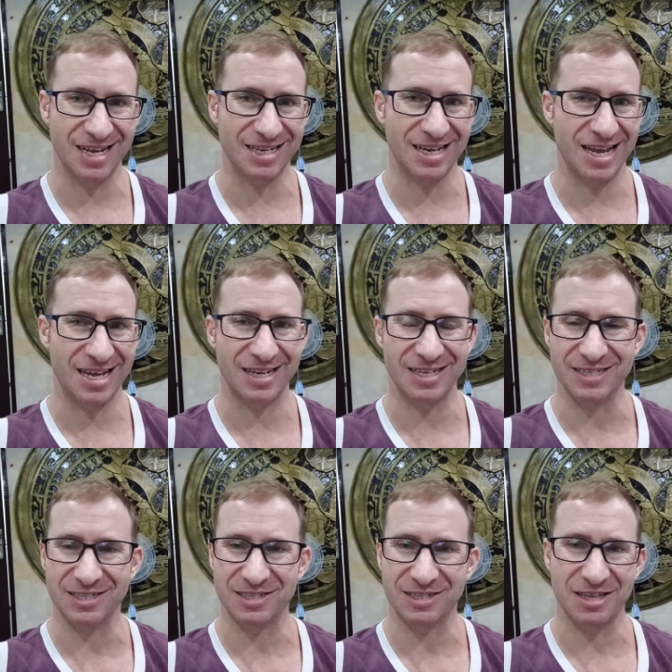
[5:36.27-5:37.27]
Then there
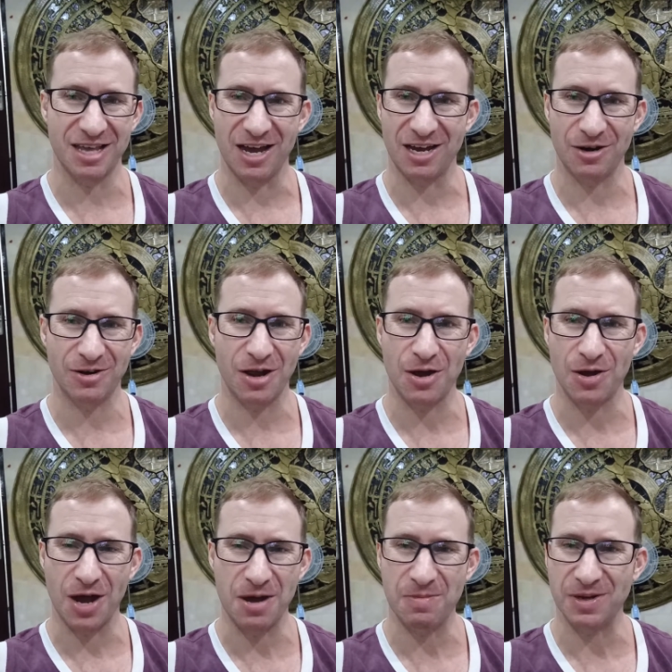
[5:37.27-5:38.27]
is, I don't
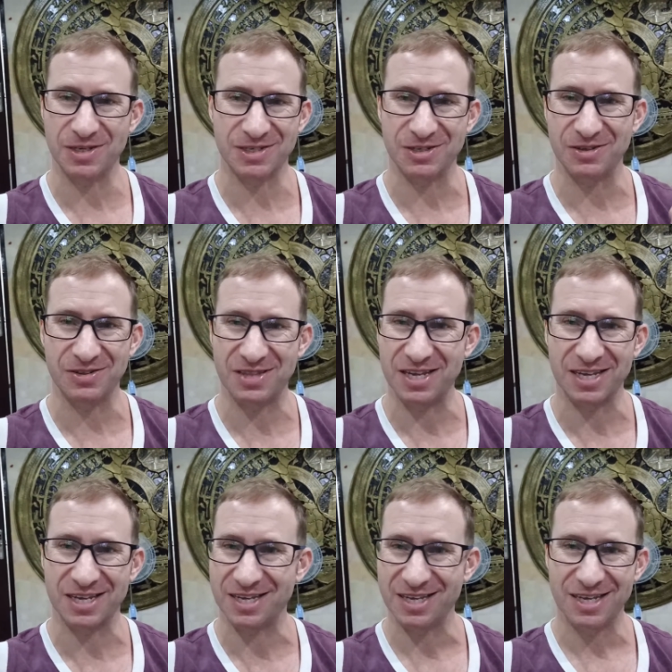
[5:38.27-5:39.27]
know how much you
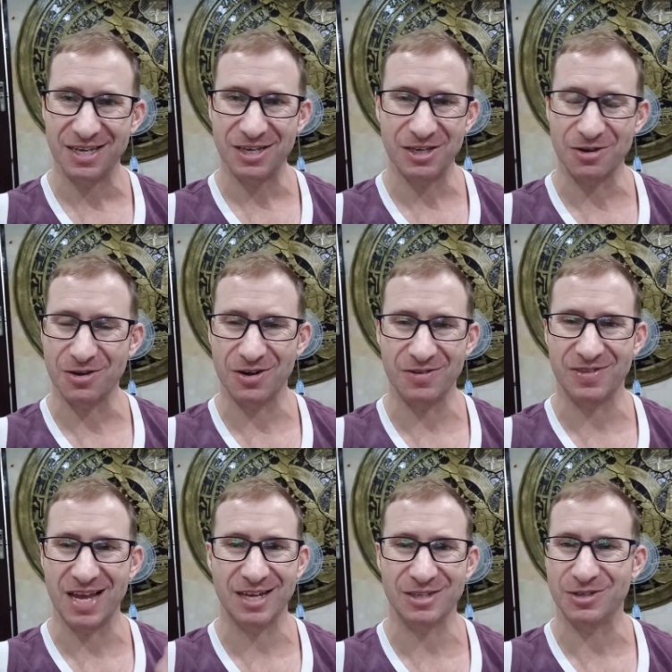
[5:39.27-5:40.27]
think you could
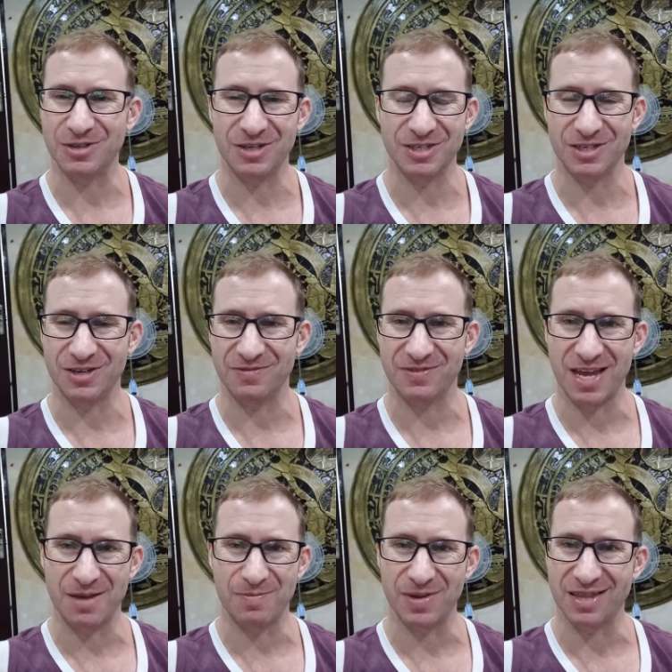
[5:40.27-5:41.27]
have done to deserve
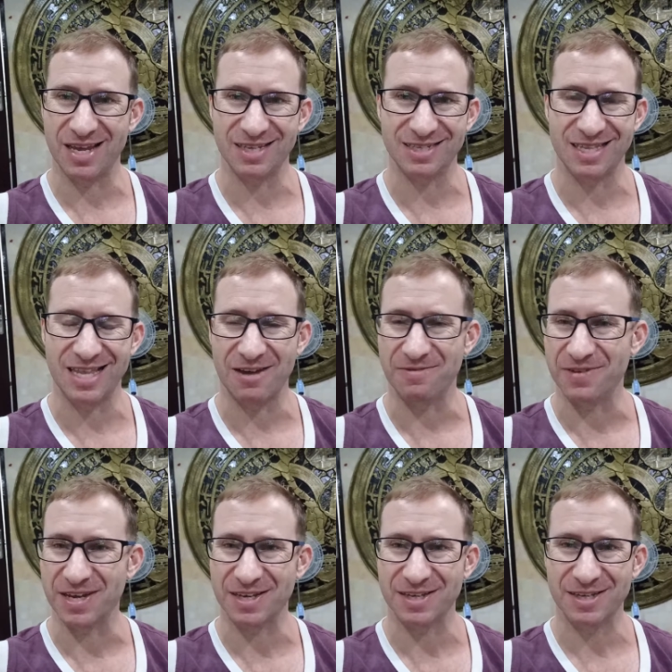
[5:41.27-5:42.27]
that, but there's
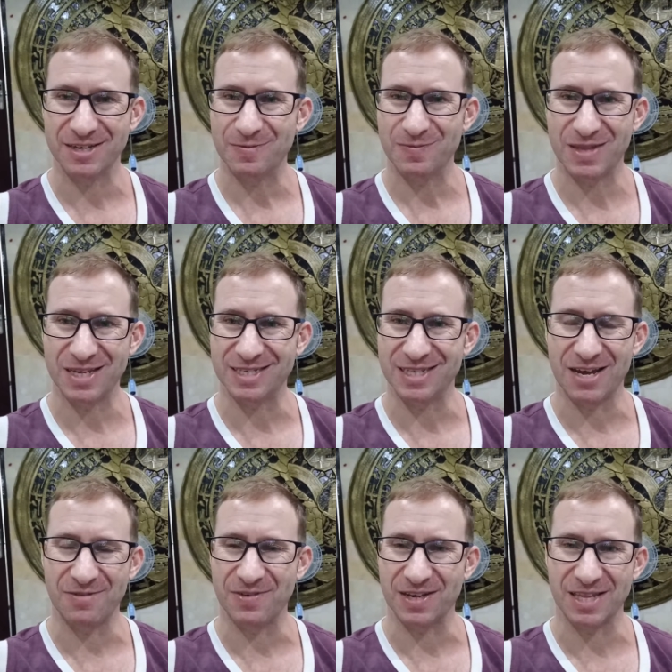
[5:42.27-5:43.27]
nothing. There's
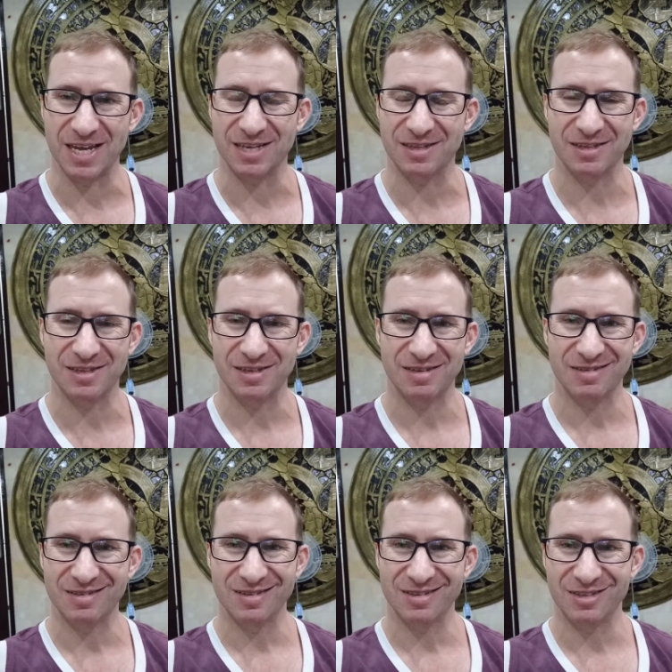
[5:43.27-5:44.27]
nothing that
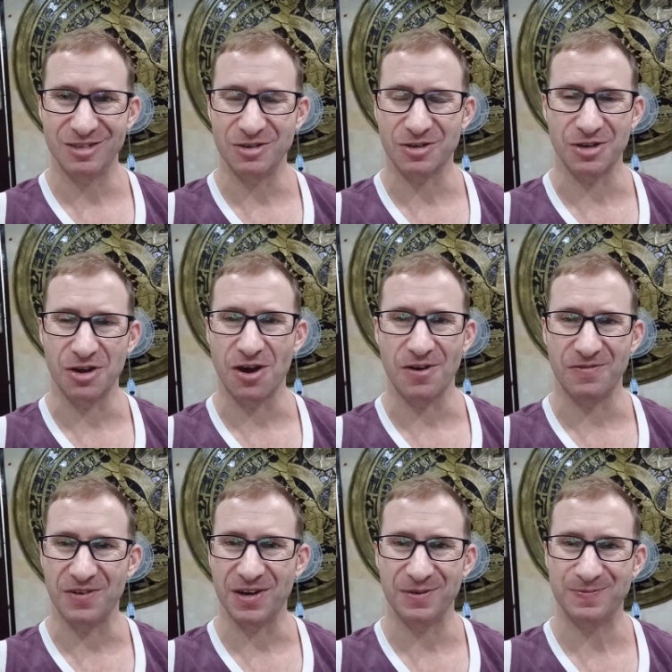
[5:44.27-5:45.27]
you could
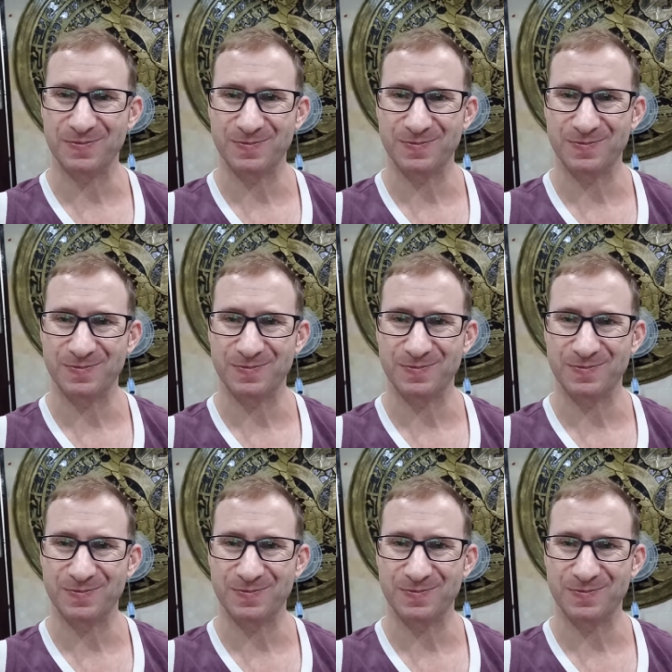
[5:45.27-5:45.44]
offer.